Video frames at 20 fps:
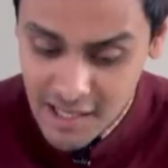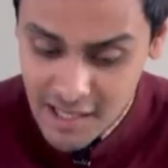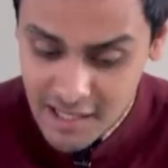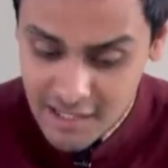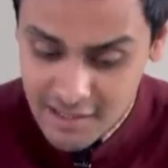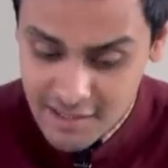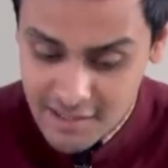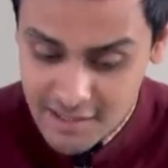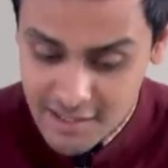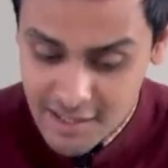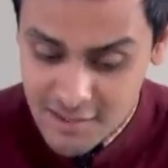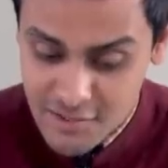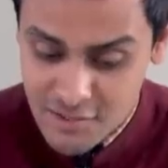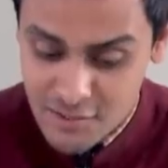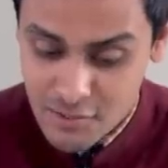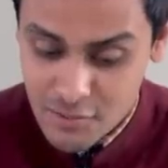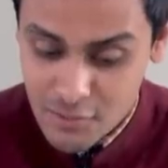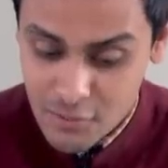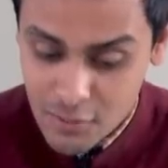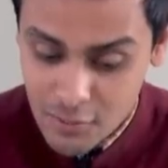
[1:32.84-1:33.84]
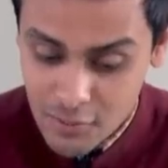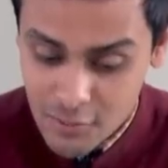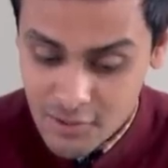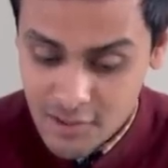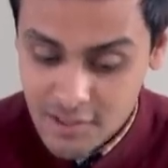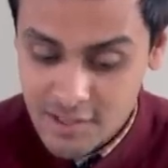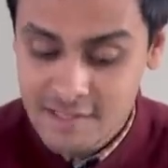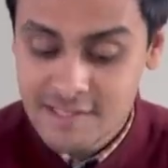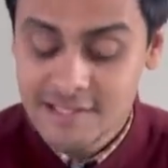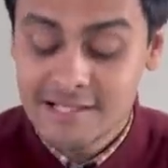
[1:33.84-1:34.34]
and it has
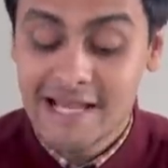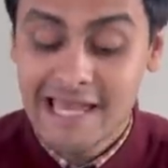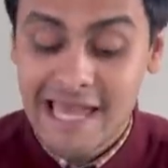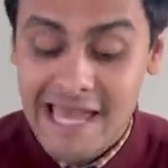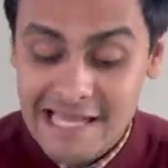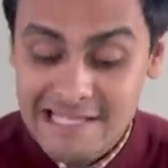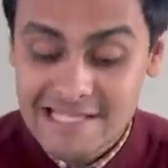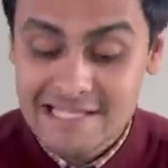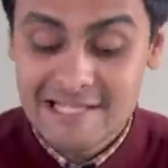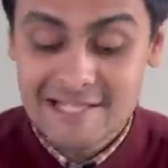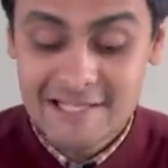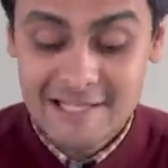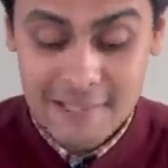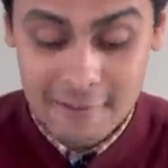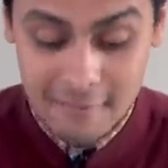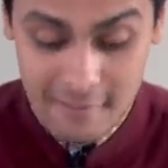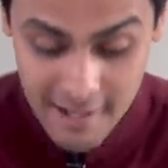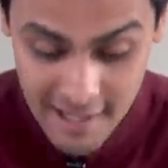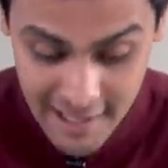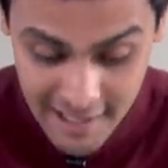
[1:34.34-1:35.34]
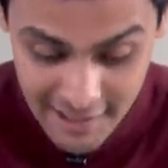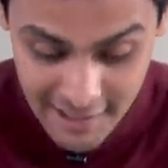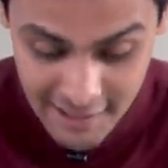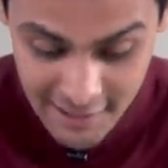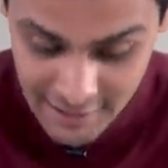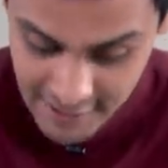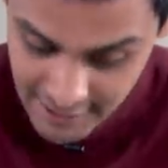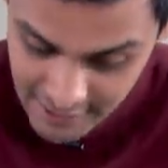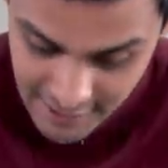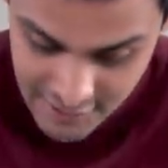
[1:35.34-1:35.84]
noise cancelling mic.
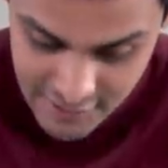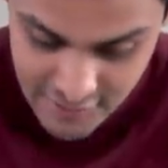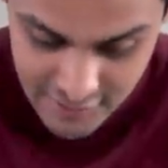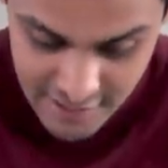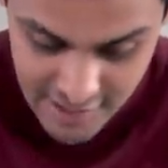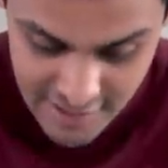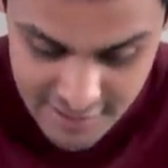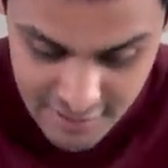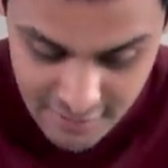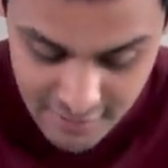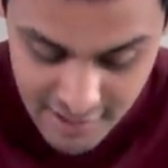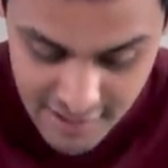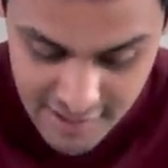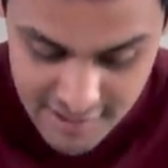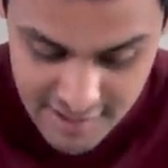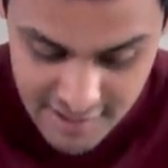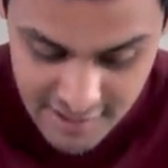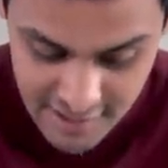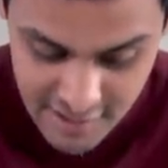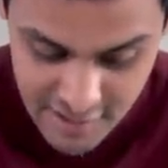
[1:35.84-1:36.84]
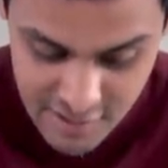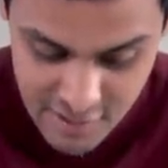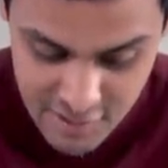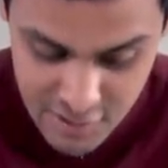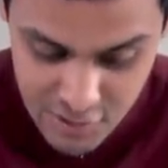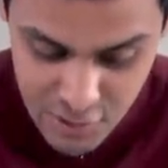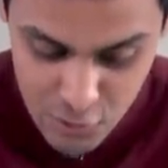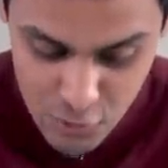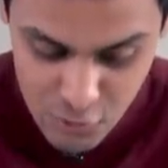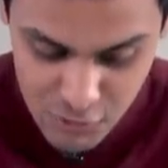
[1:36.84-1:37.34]
So that's amazing.
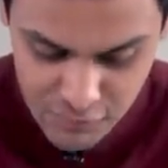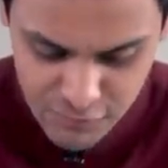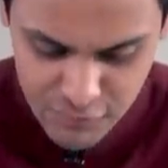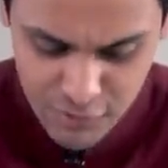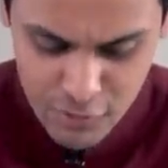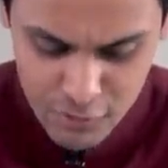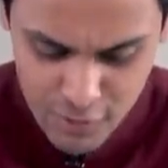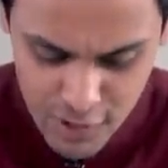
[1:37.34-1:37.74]
It's used for